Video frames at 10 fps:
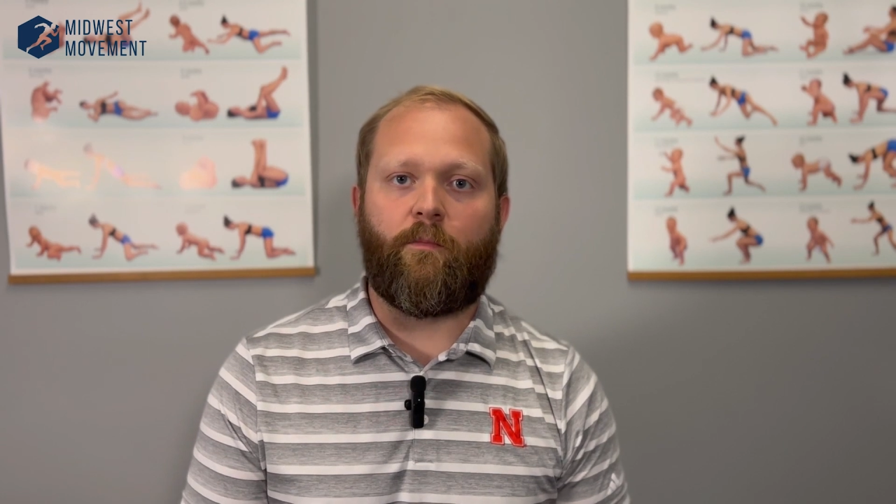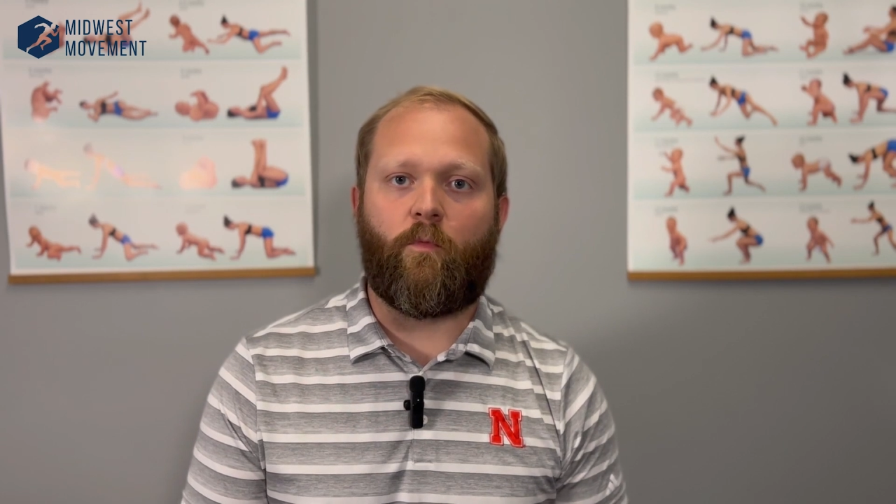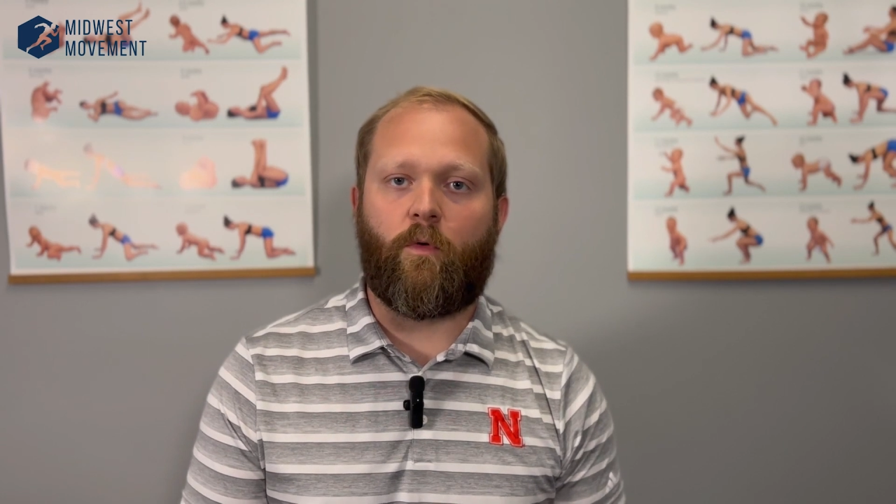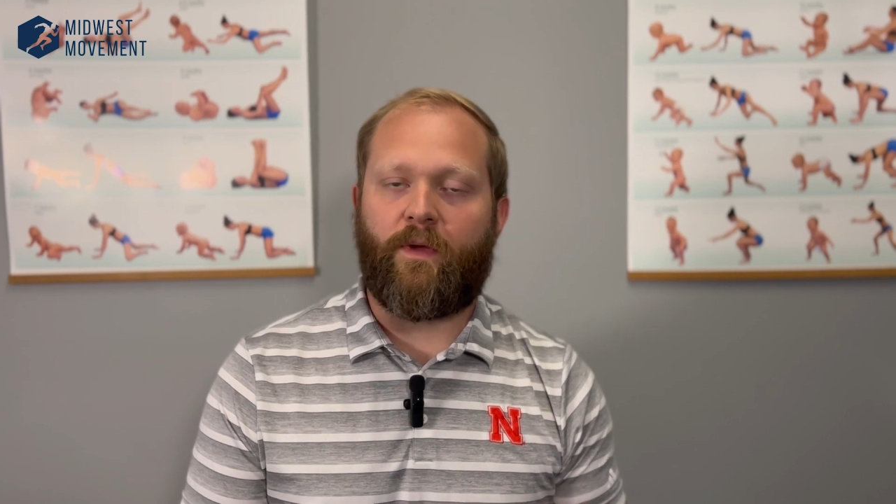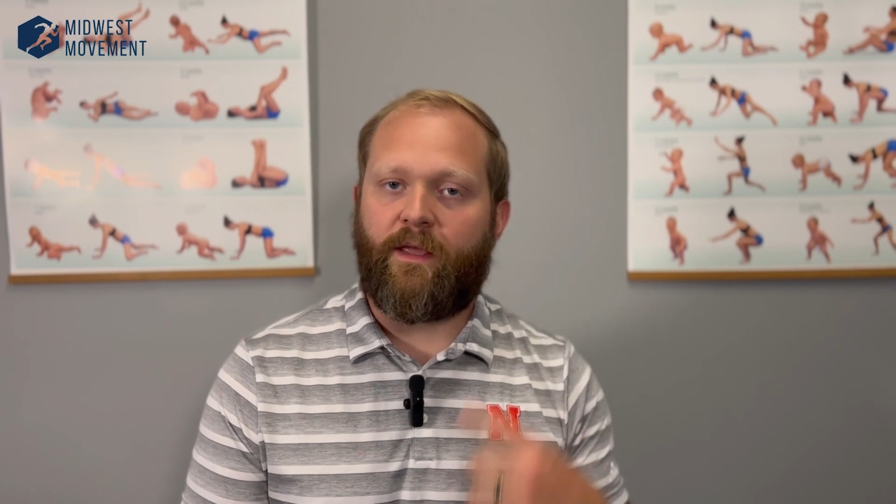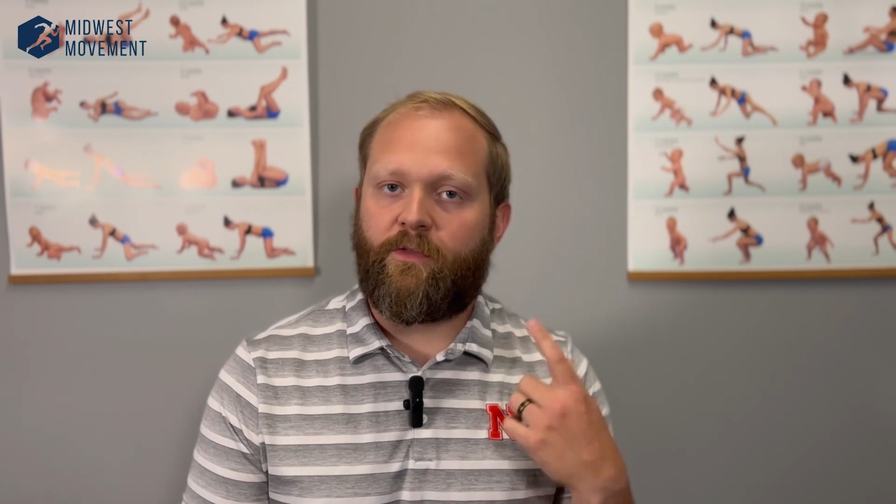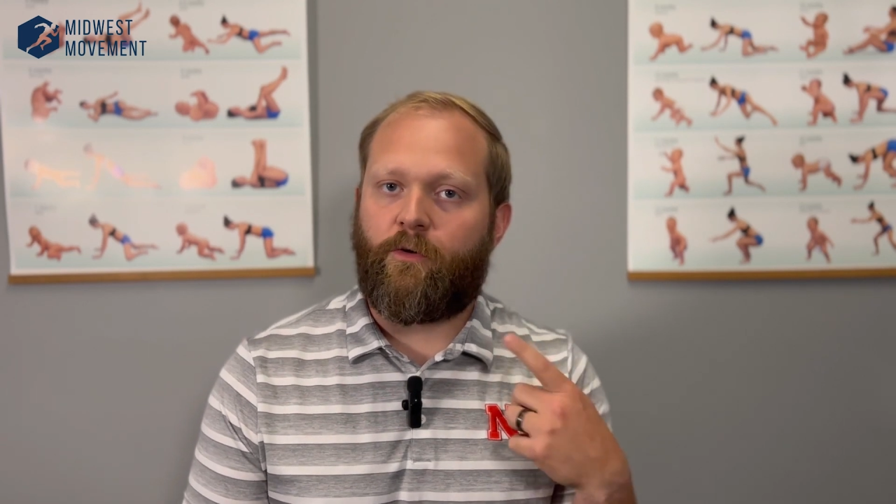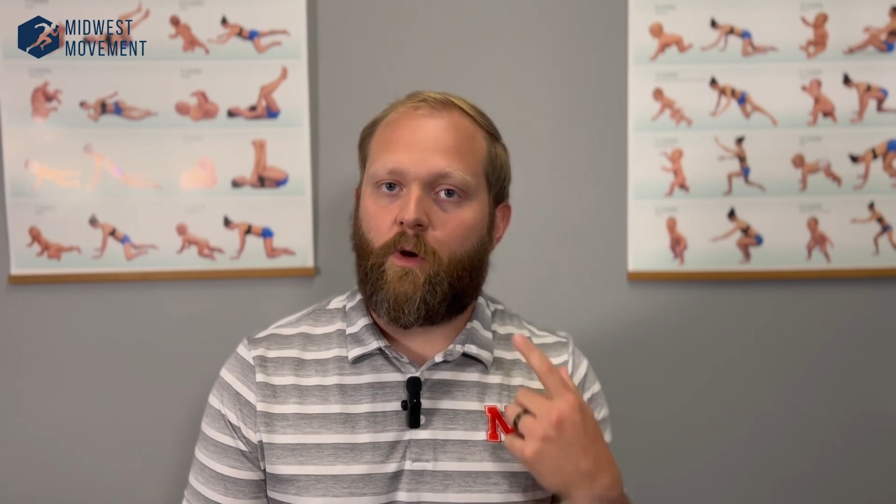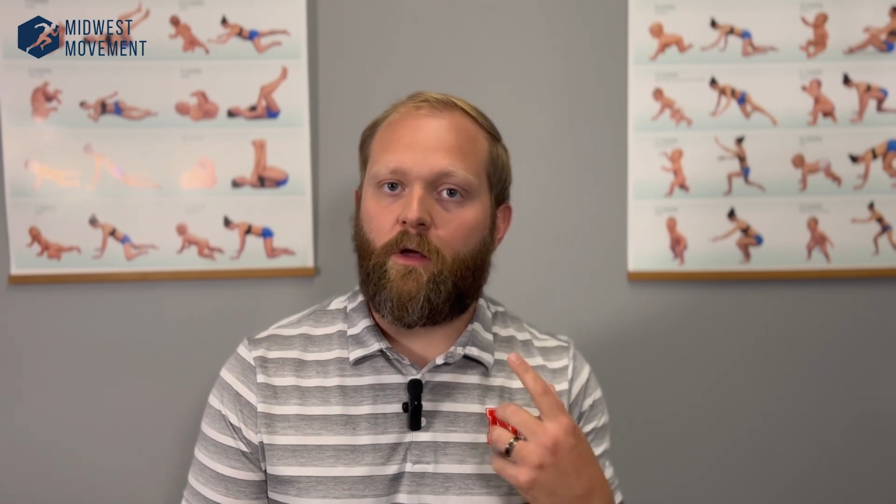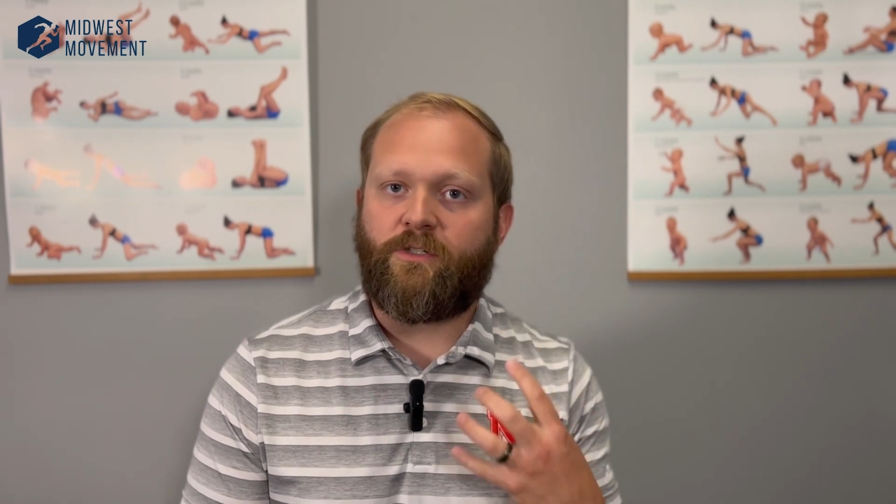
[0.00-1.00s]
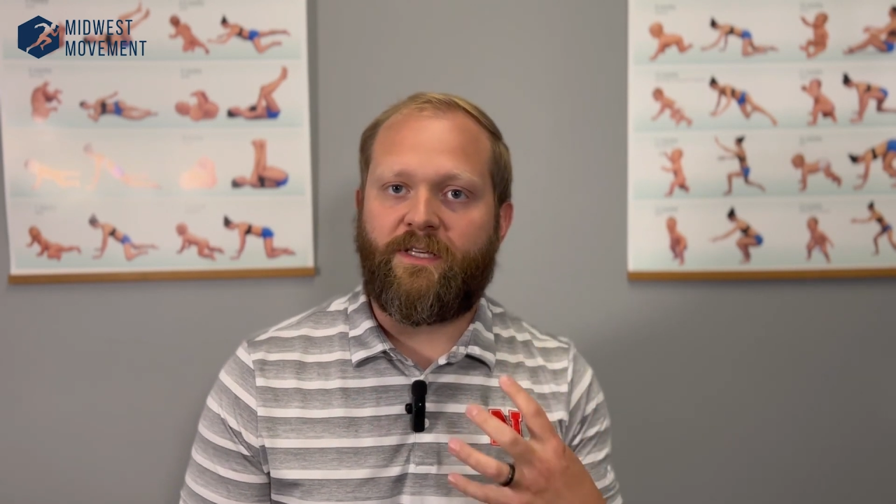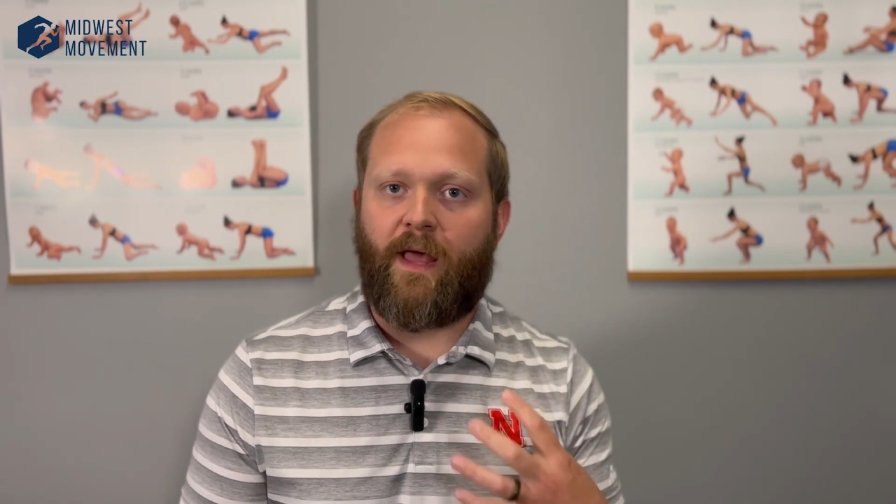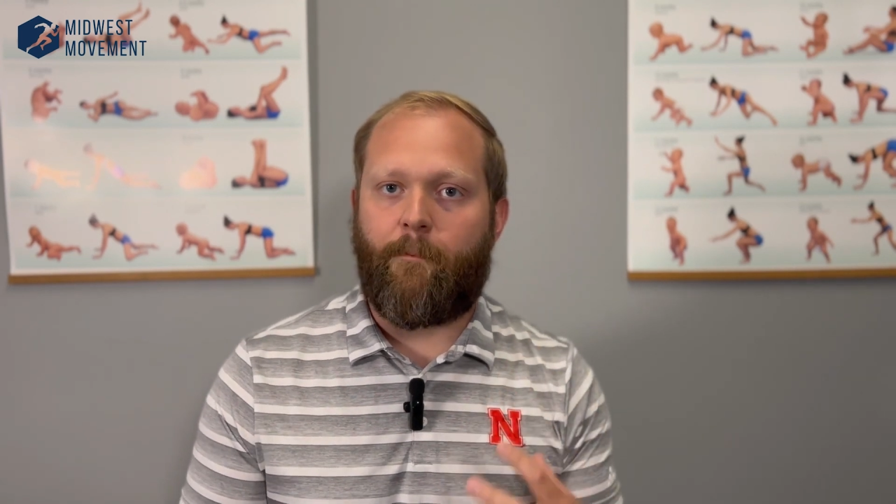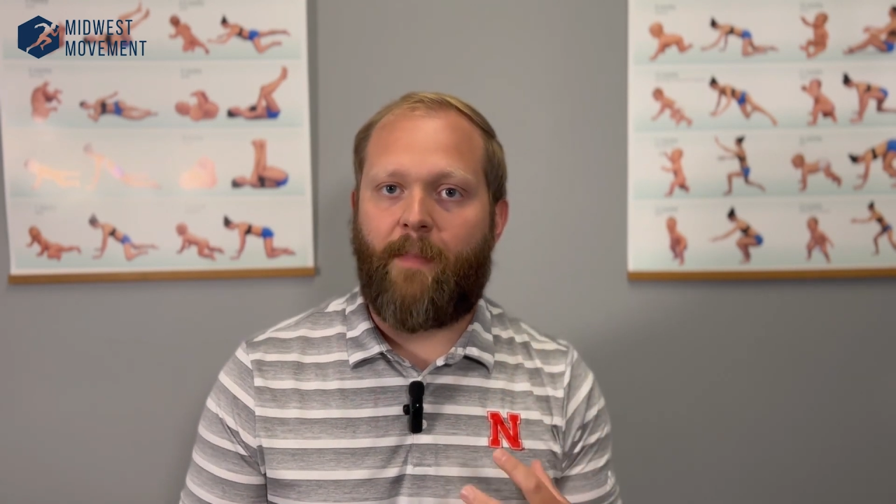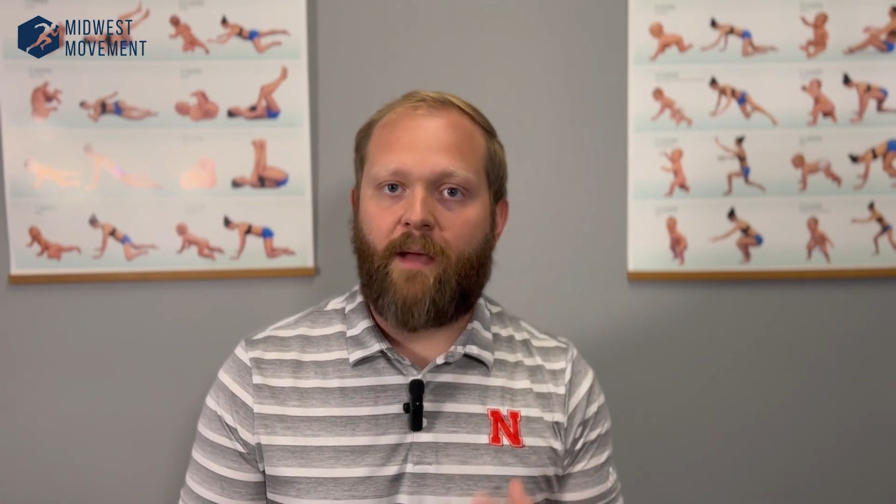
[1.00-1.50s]
where we get the neurology
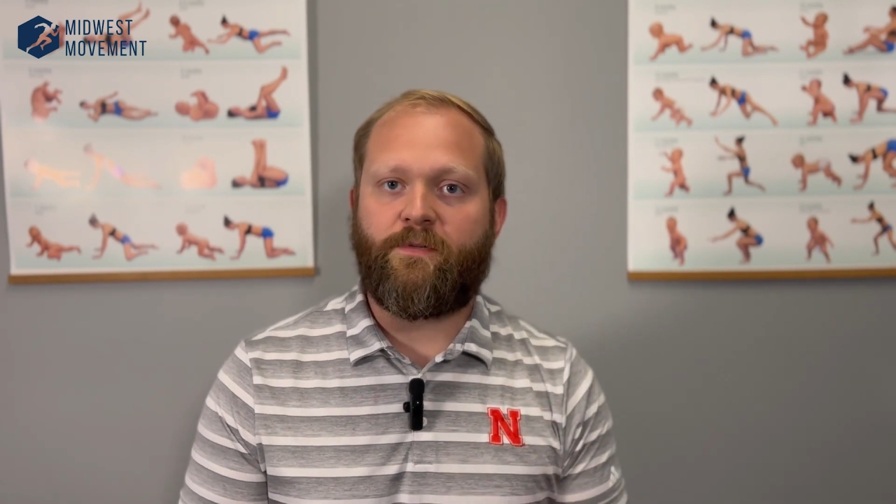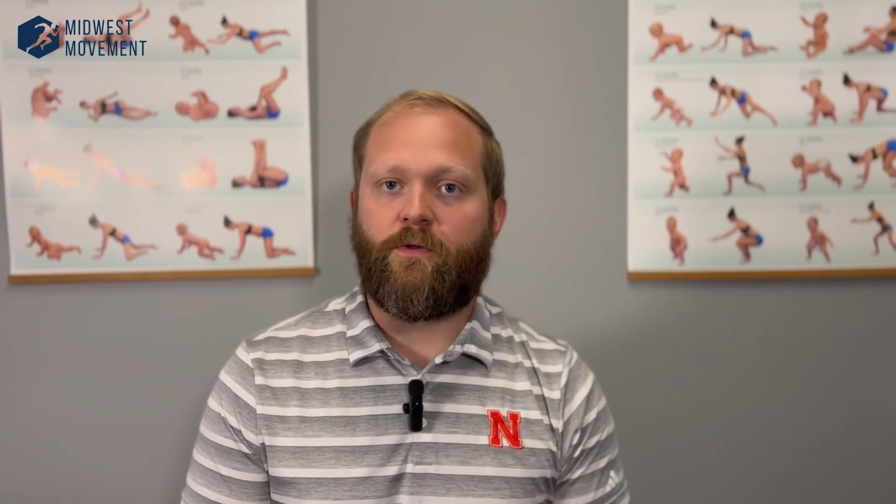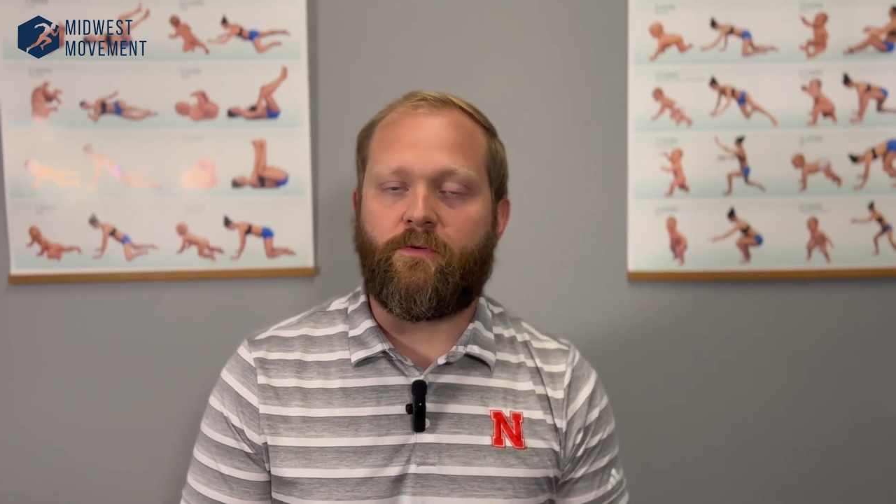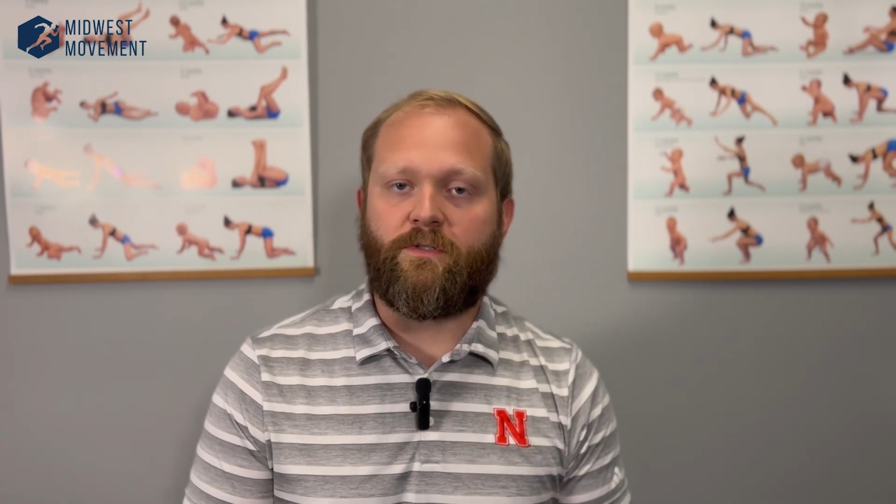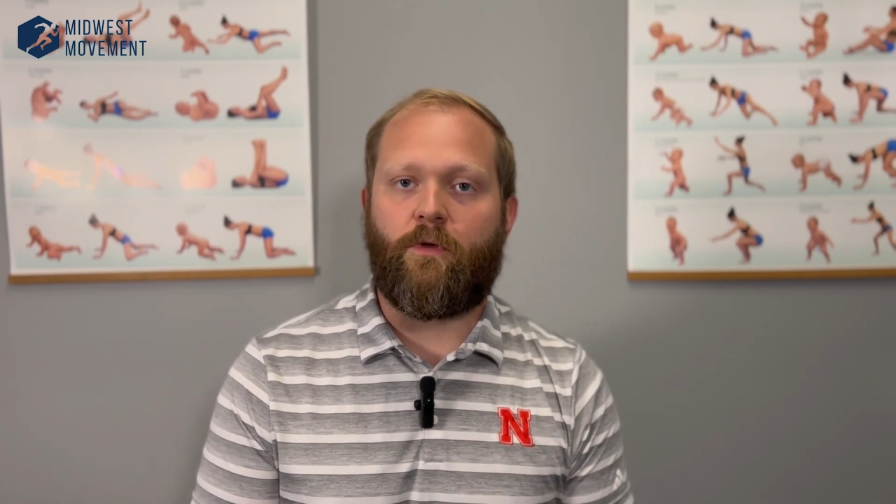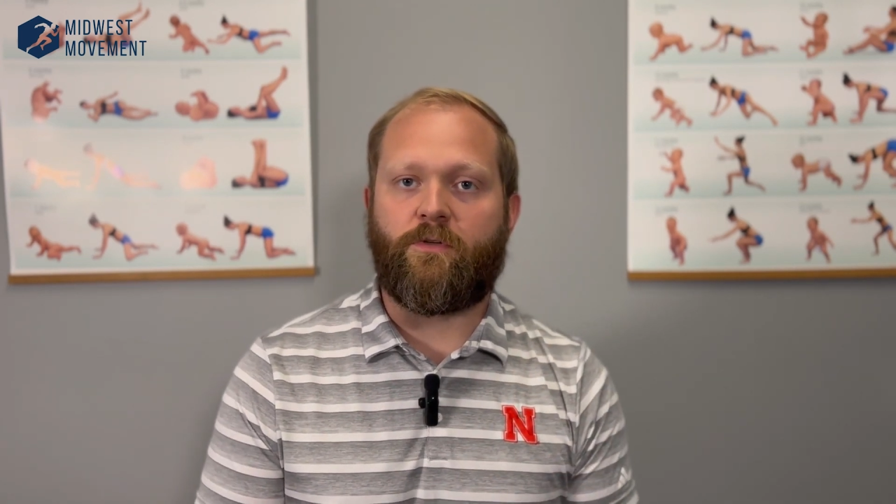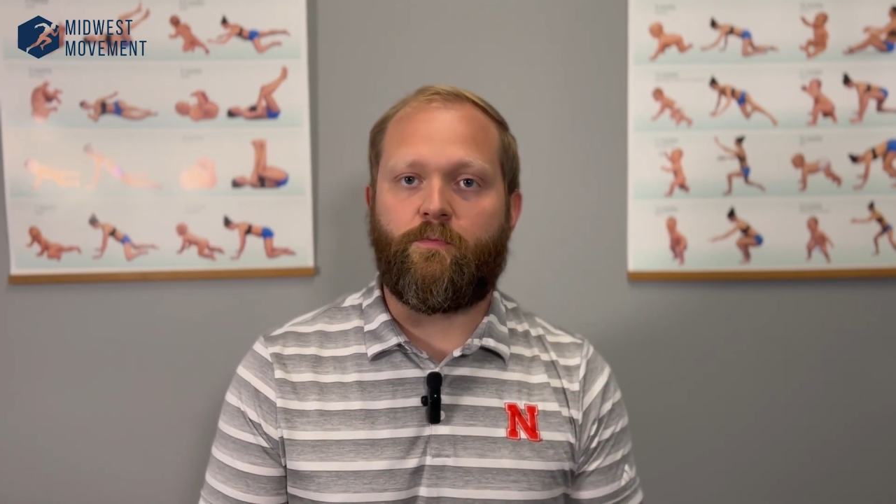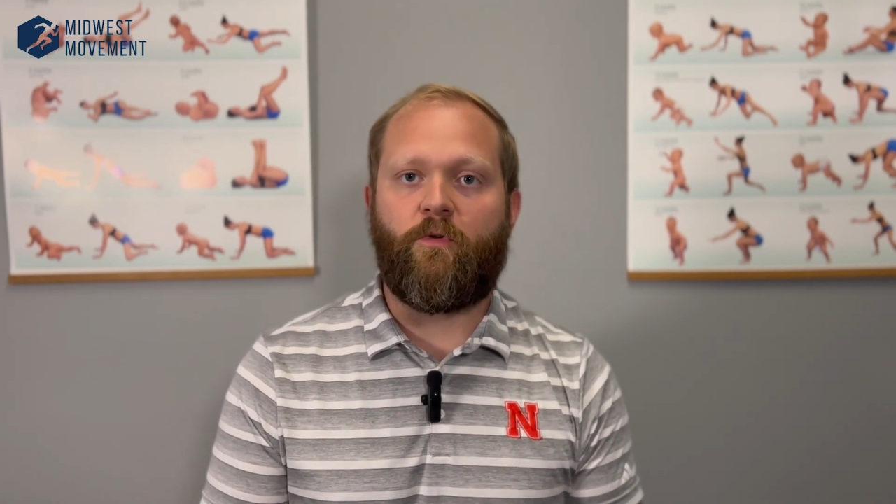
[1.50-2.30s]
that maps those